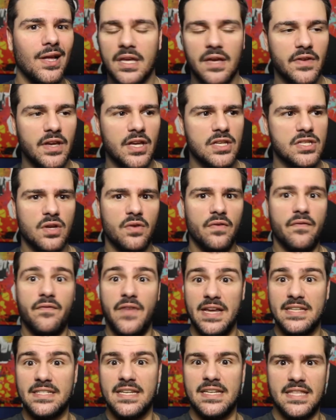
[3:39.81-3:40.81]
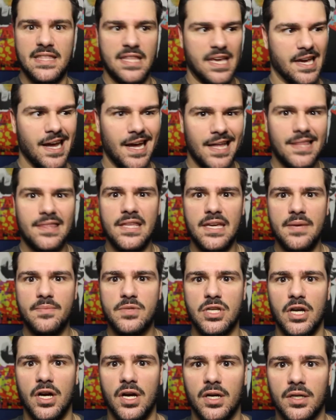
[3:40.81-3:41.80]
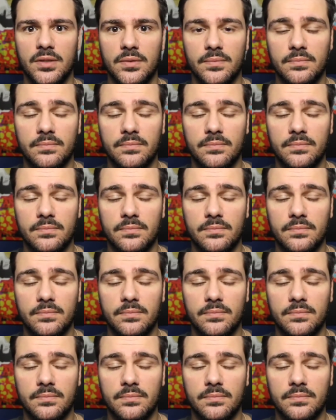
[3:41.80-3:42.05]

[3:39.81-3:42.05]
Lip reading: giving its own faceless thing a theme song.